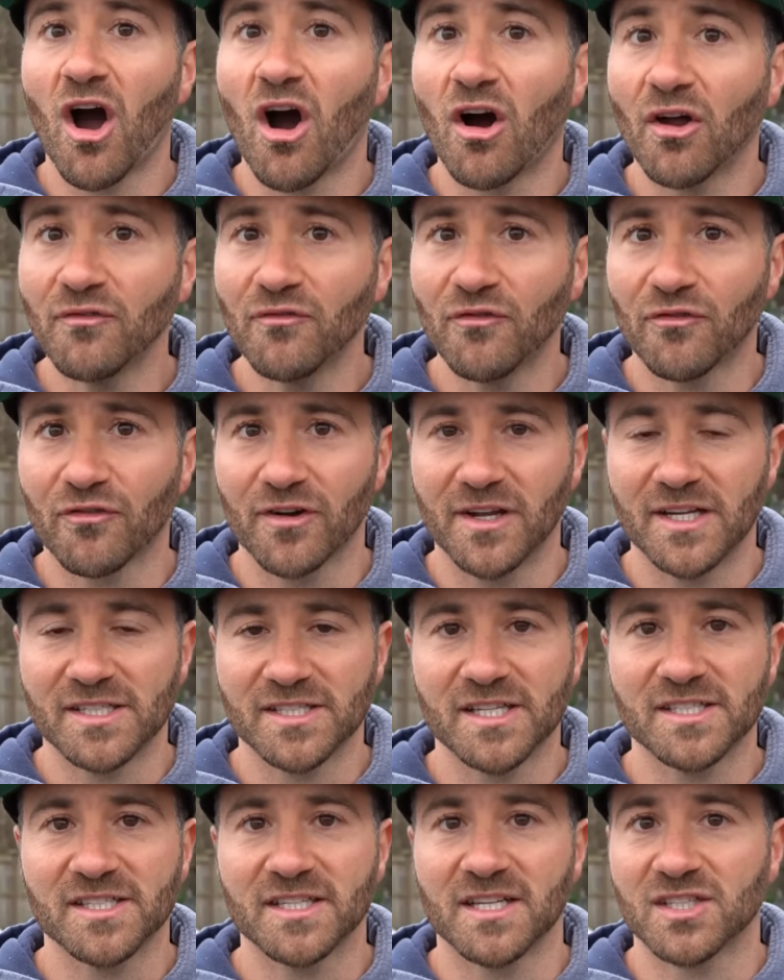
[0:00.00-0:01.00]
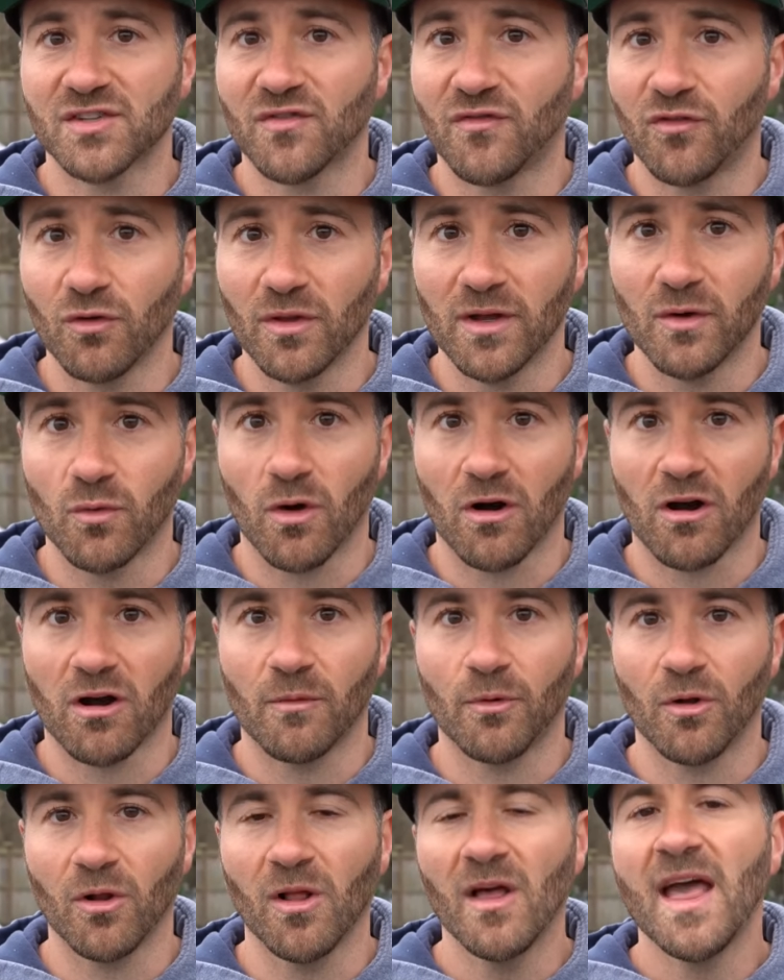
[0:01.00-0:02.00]
unfreezes and is fully
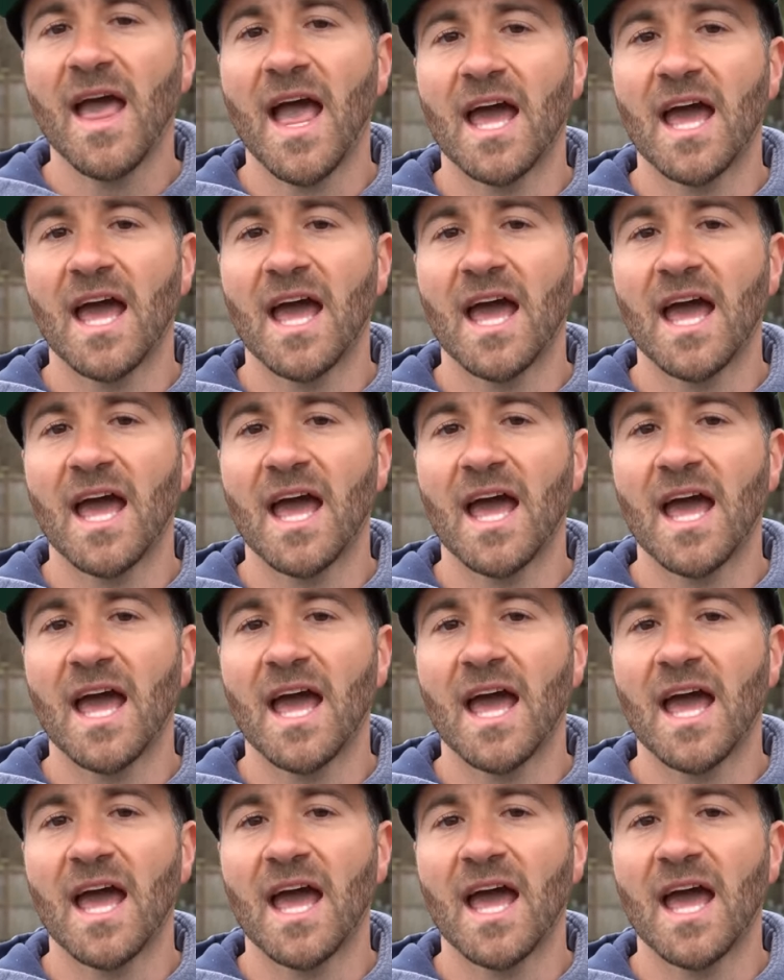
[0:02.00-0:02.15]
workable.